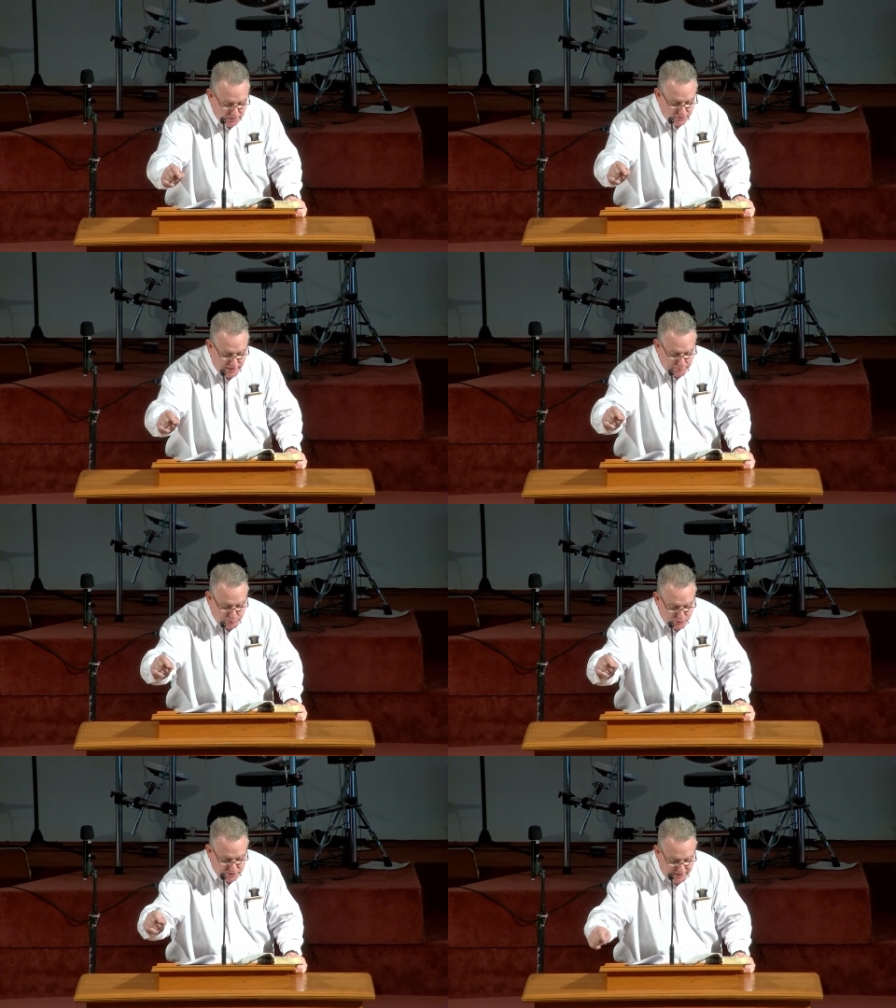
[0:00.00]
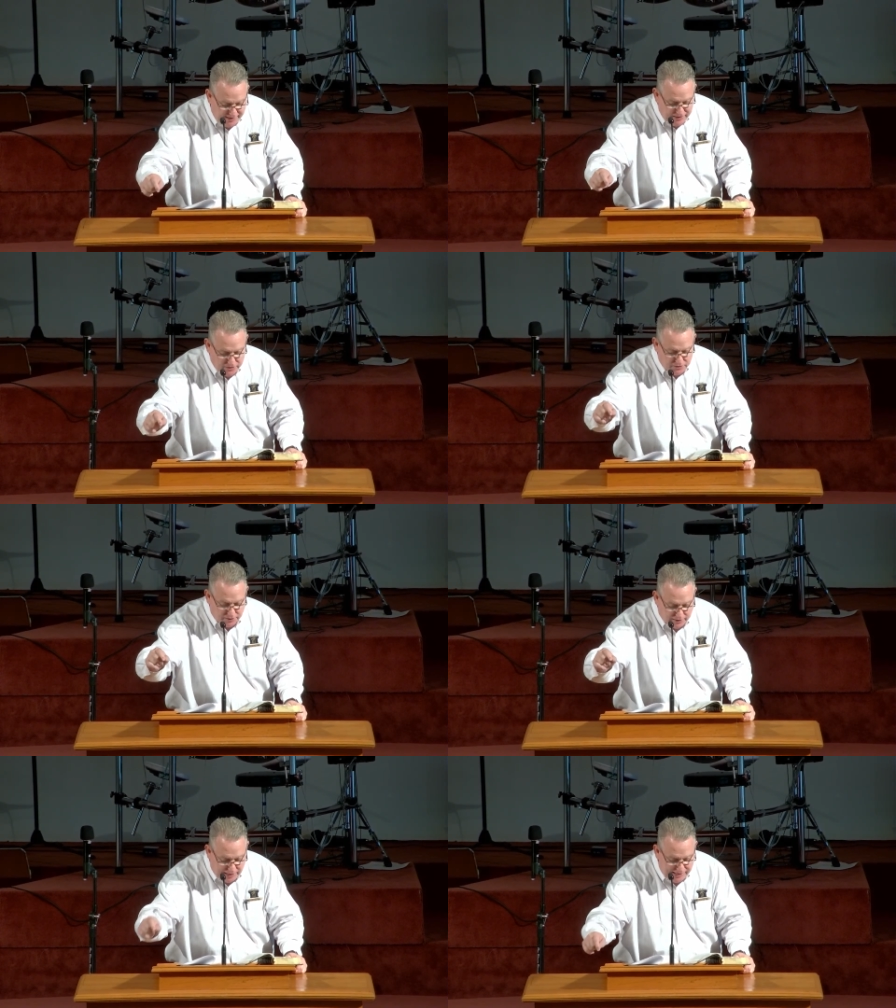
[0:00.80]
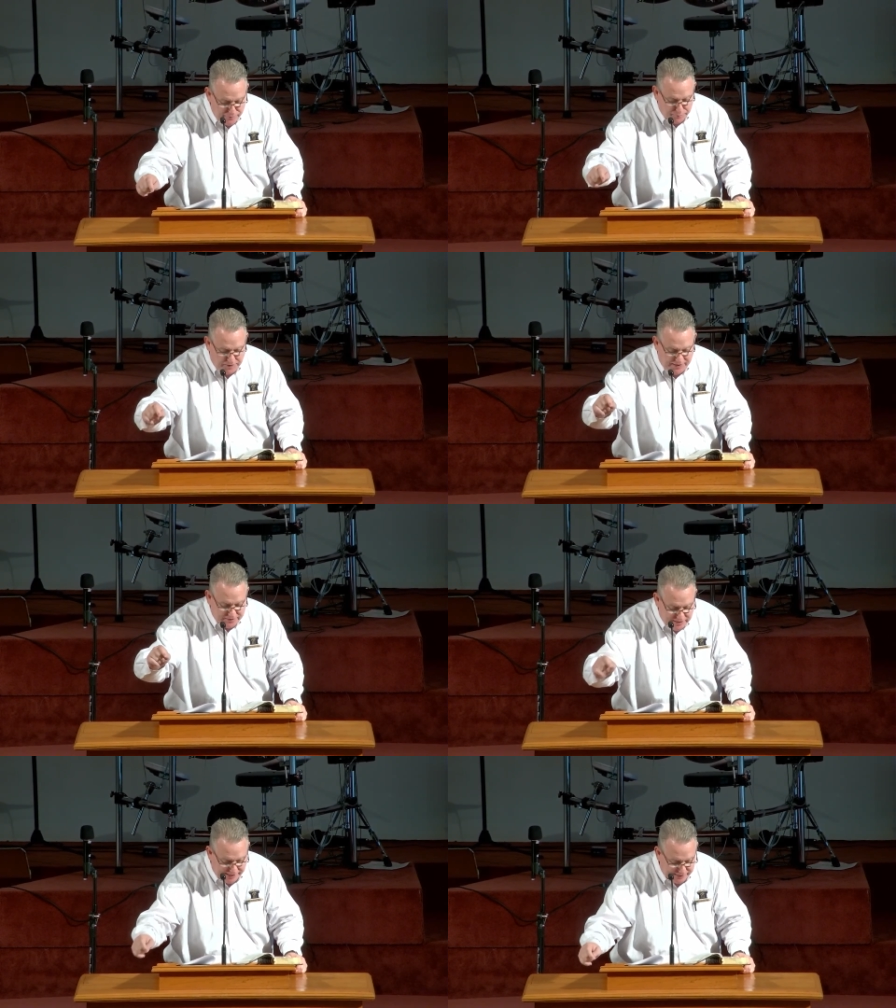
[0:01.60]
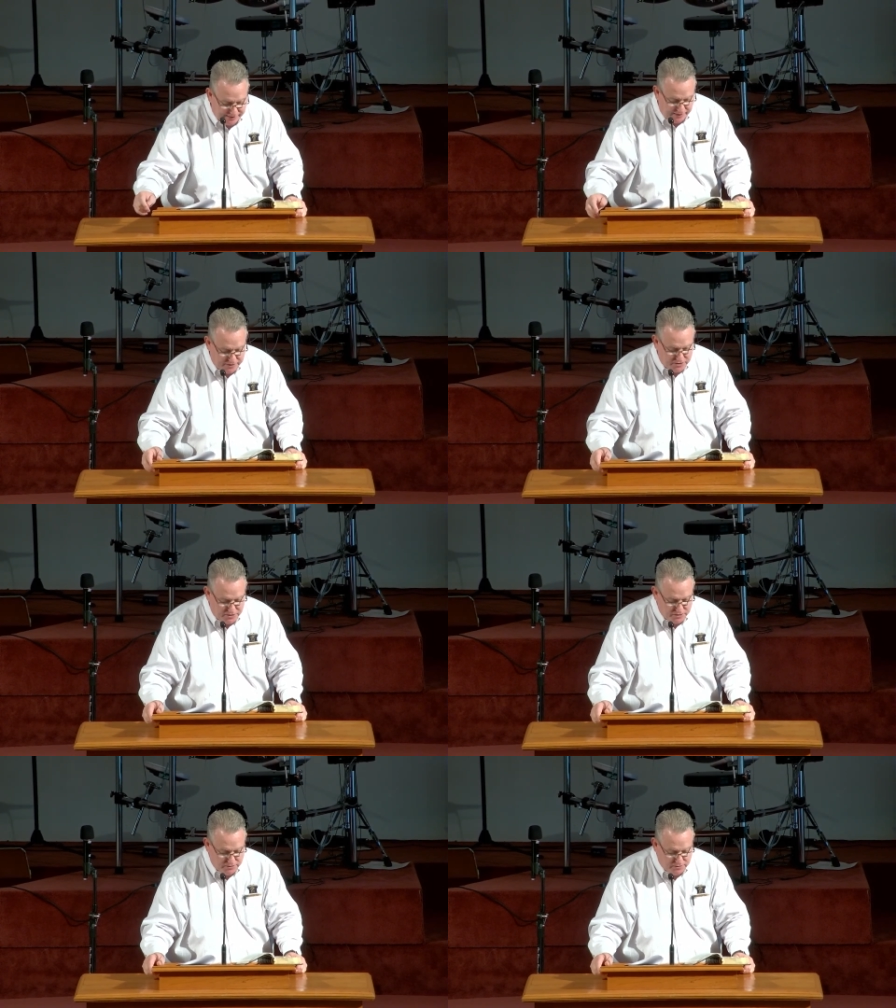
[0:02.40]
that pertain to life and godliness.